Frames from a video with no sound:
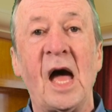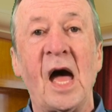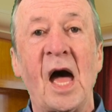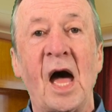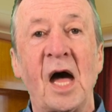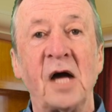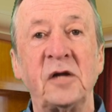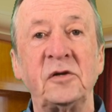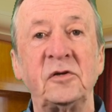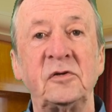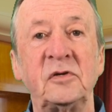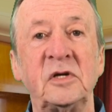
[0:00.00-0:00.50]

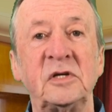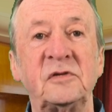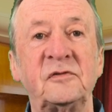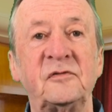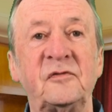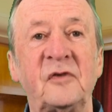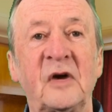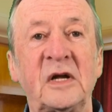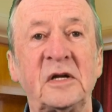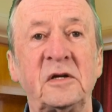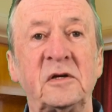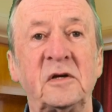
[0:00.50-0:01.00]
Henry's
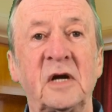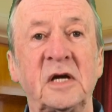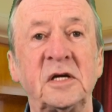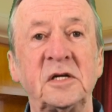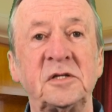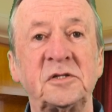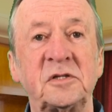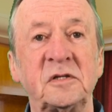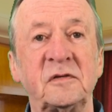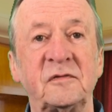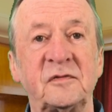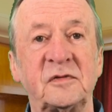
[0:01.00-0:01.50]

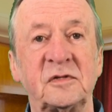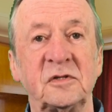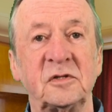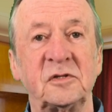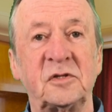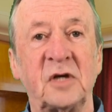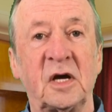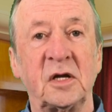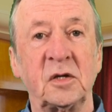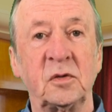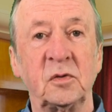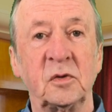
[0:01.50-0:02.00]
veneration of St
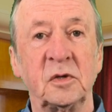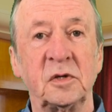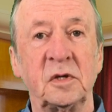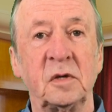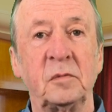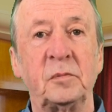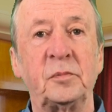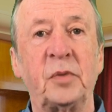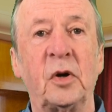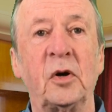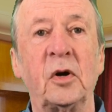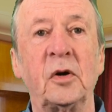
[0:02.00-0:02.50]
Edward
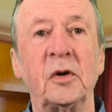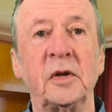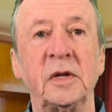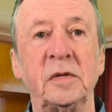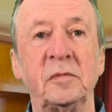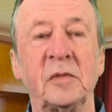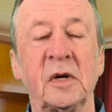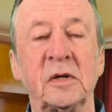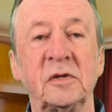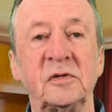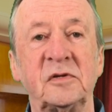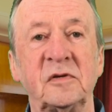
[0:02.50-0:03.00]
partly
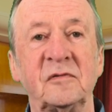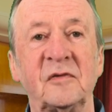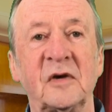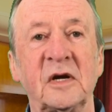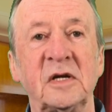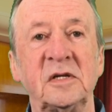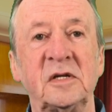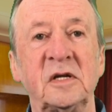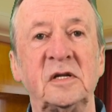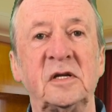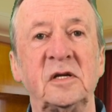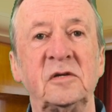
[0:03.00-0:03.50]

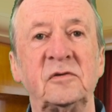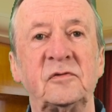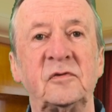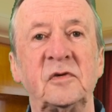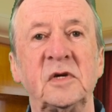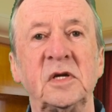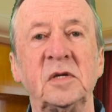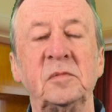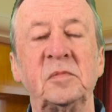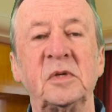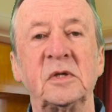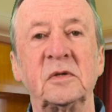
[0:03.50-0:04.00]
motivated his
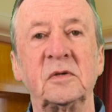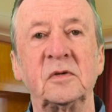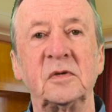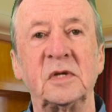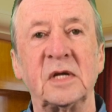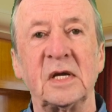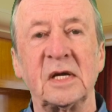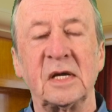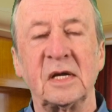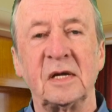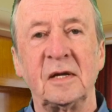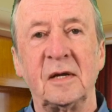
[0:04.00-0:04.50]

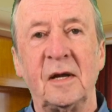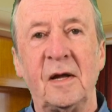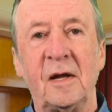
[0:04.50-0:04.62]
rebuilding,